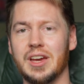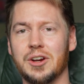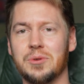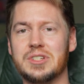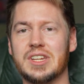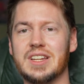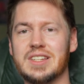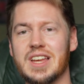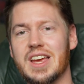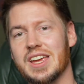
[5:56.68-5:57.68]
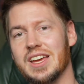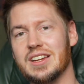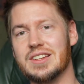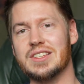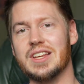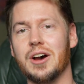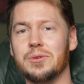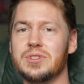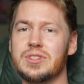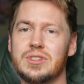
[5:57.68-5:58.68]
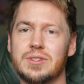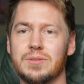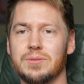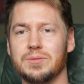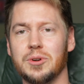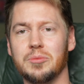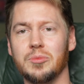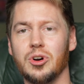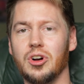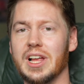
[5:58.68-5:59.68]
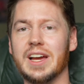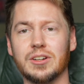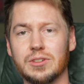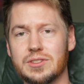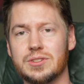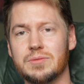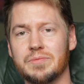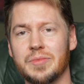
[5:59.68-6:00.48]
which can take in sounds from all angles,